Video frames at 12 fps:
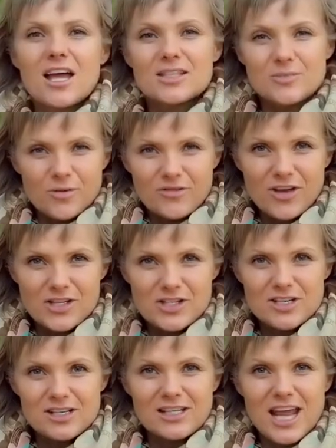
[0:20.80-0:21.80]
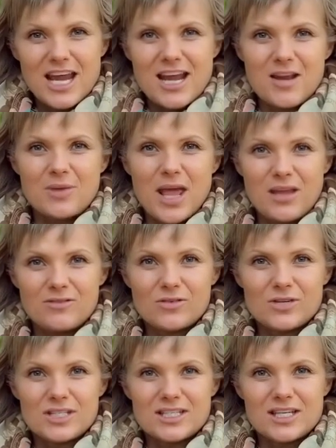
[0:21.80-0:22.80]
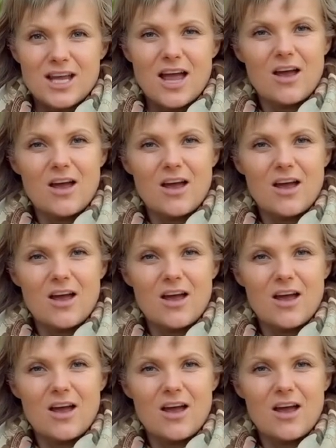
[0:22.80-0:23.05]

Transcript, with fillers: As a professional canine behaviorist,